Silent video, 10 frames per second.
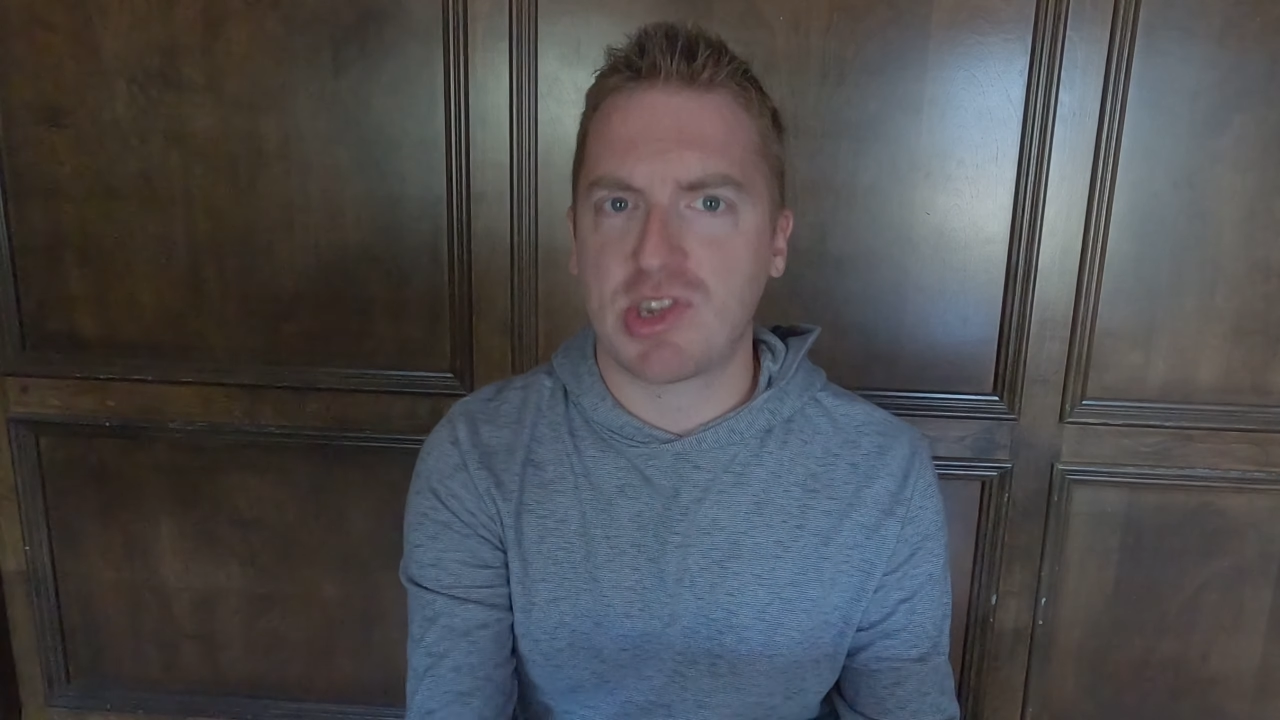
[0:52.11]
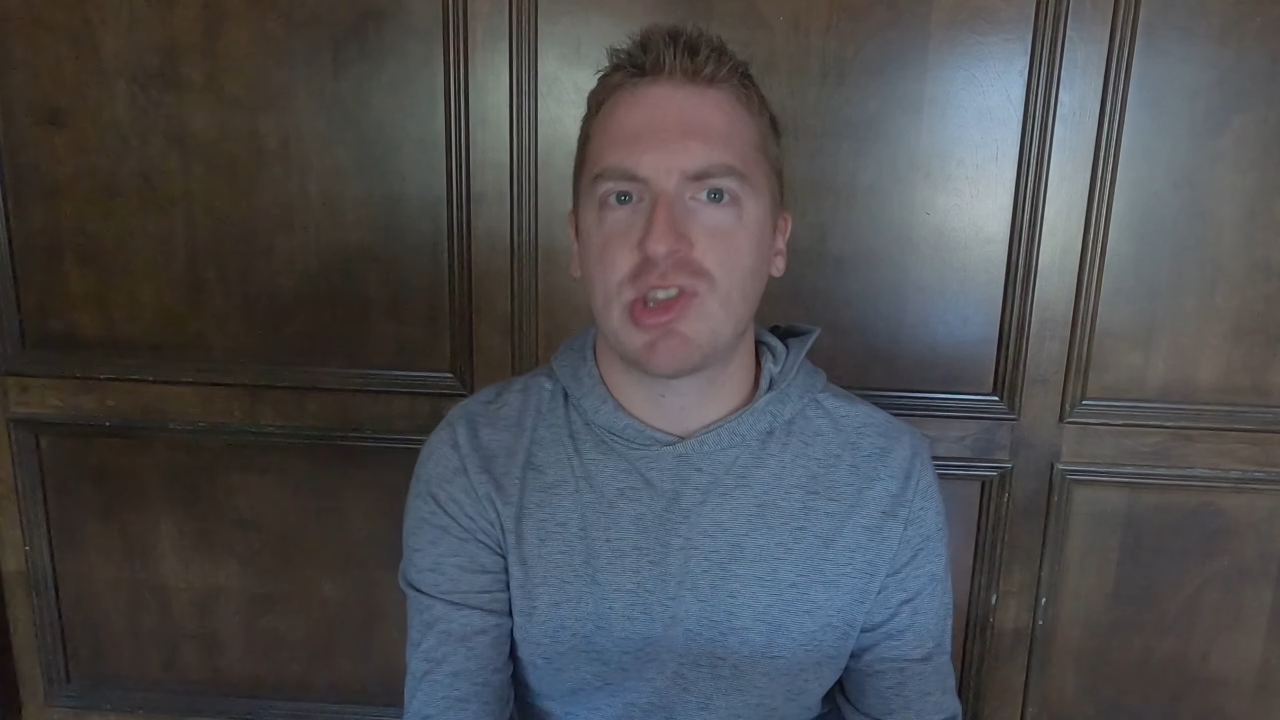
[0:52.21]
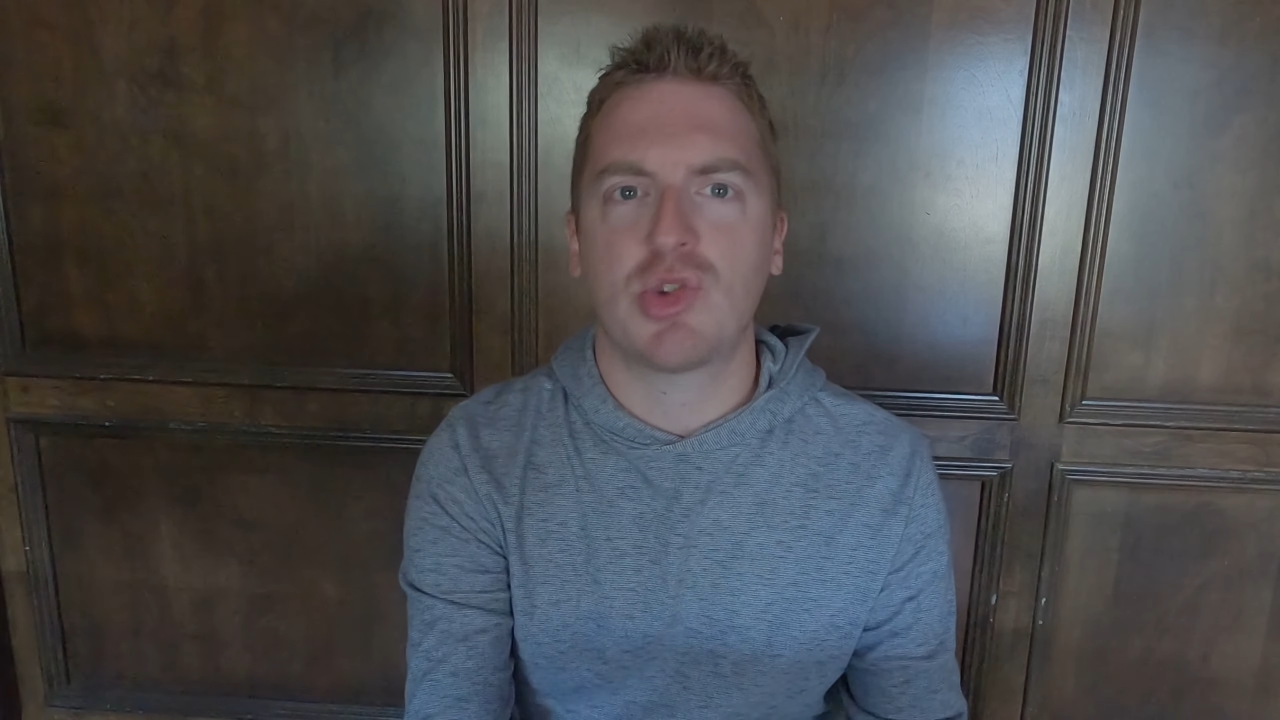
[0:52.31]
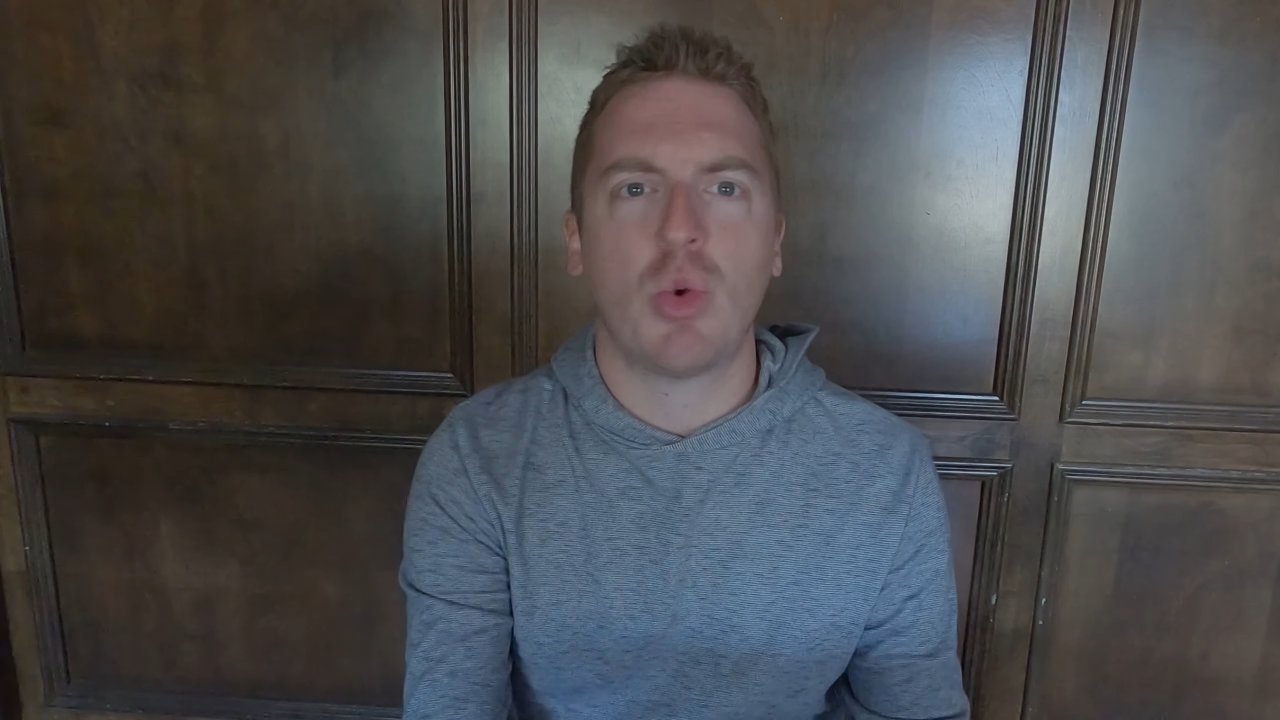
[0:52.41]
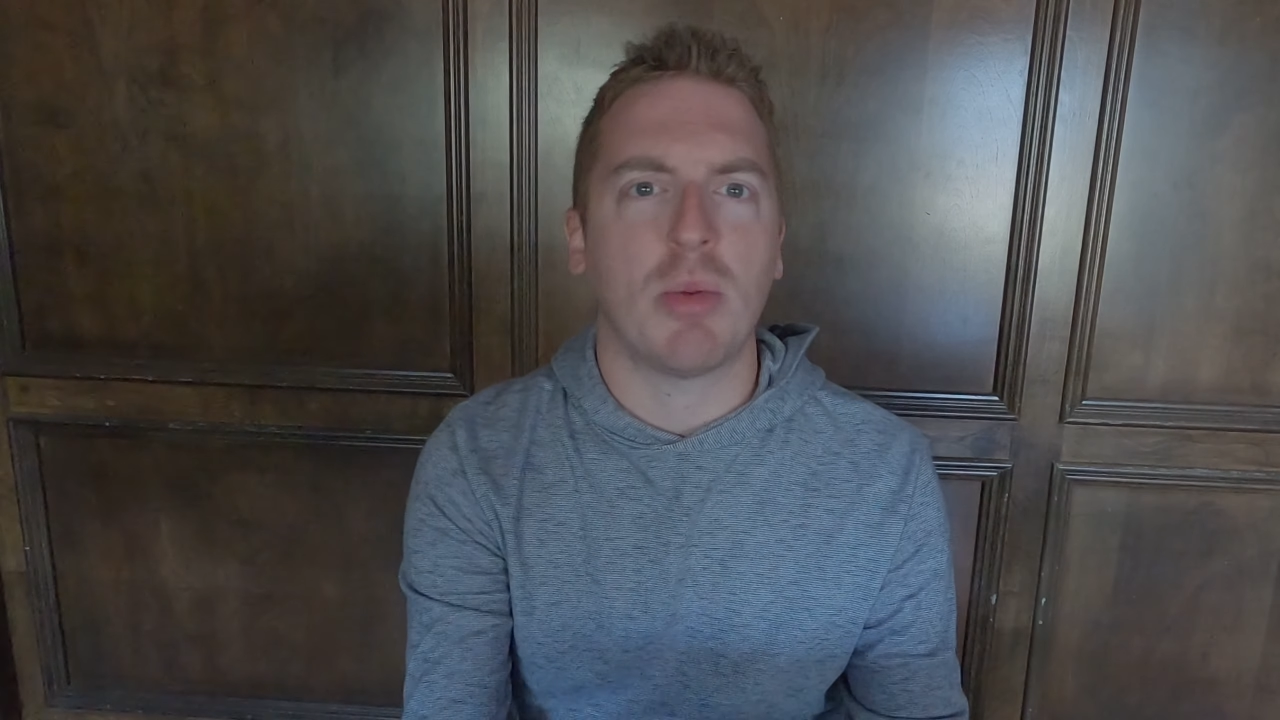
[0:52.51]
to
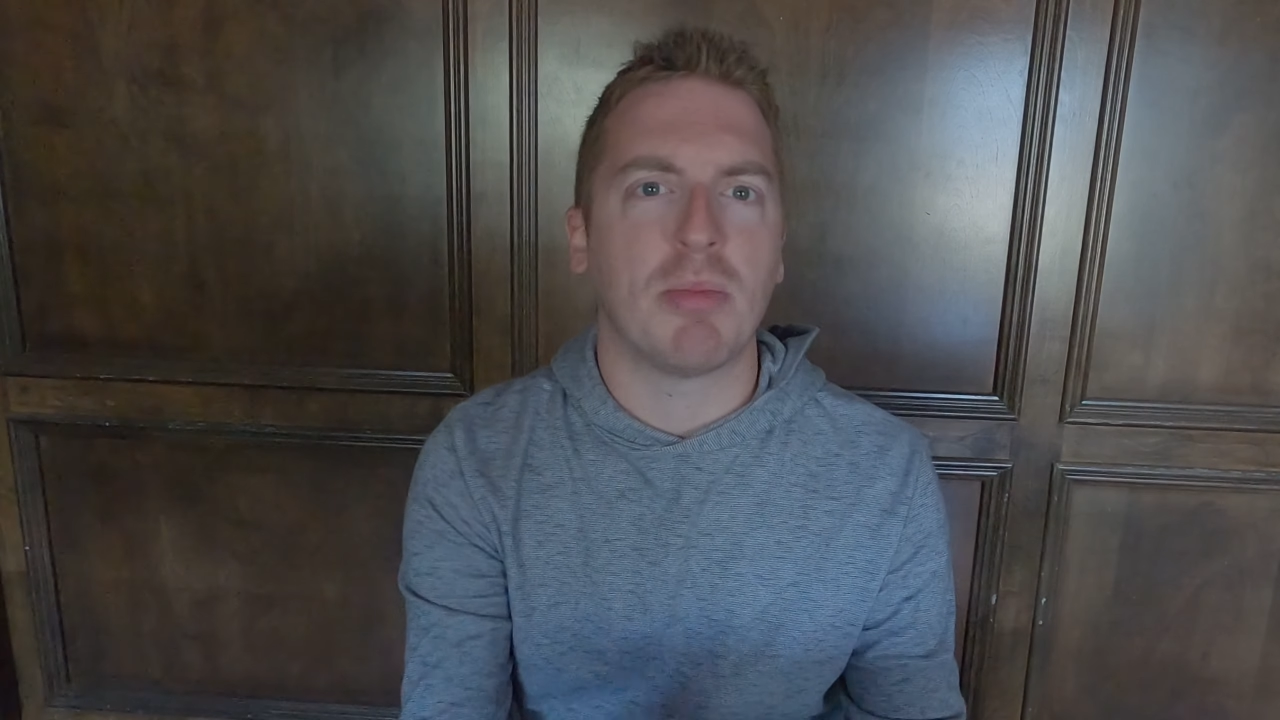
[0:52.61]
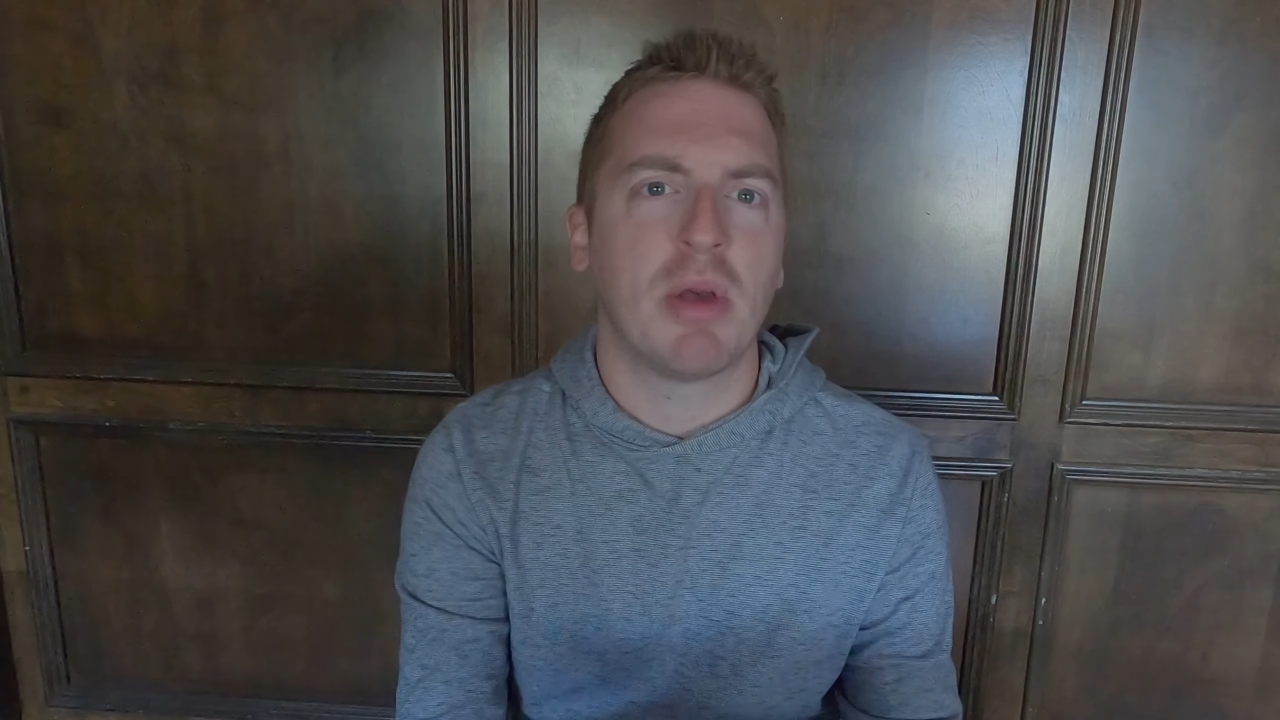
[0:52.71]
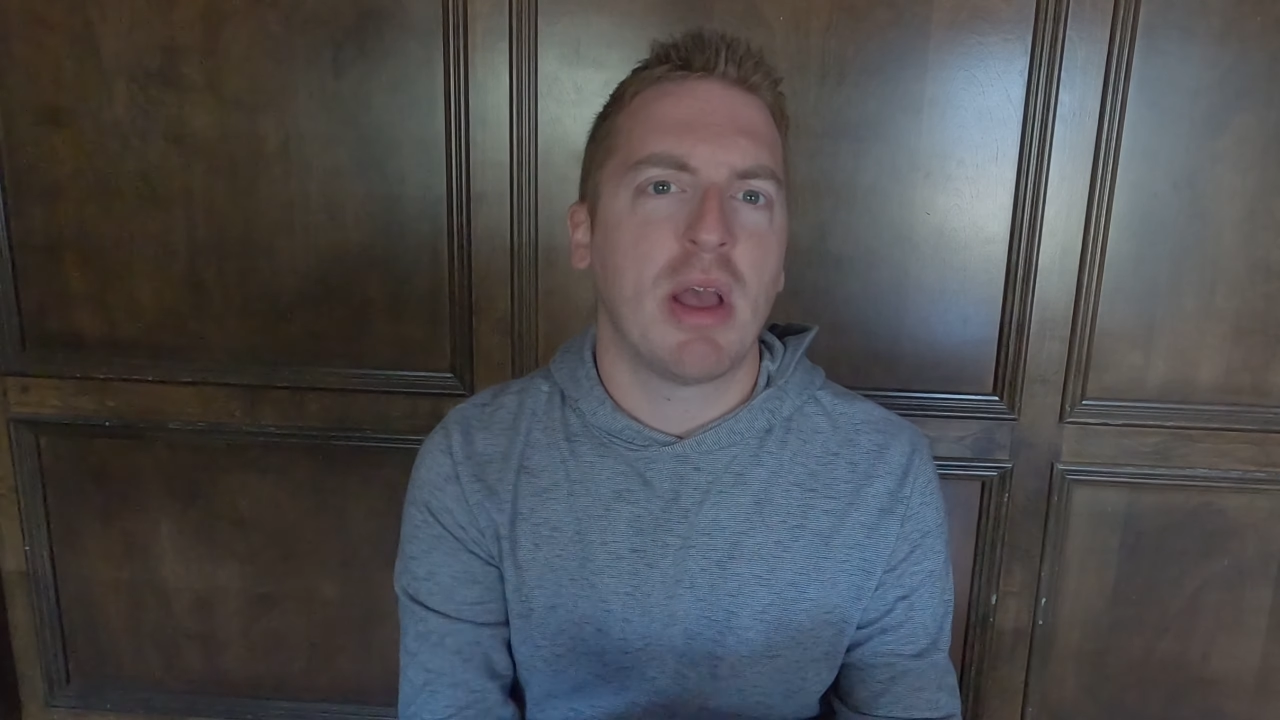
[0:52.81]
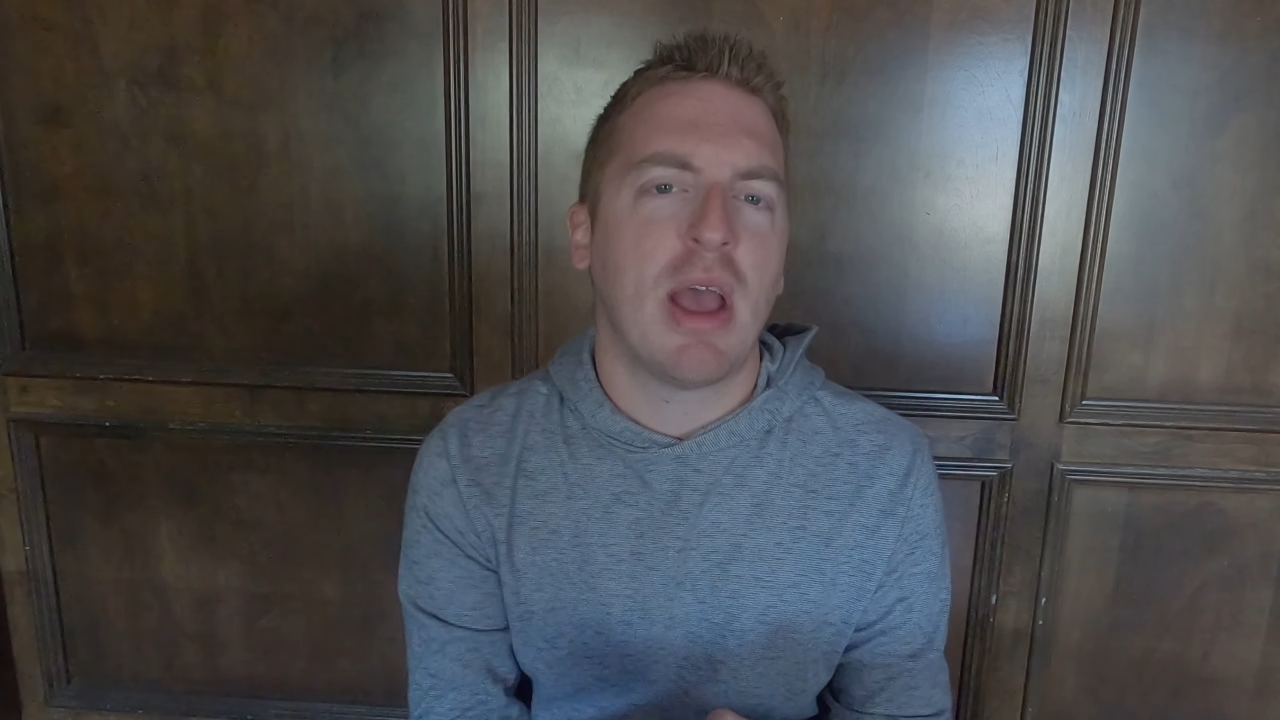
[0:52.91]
the storm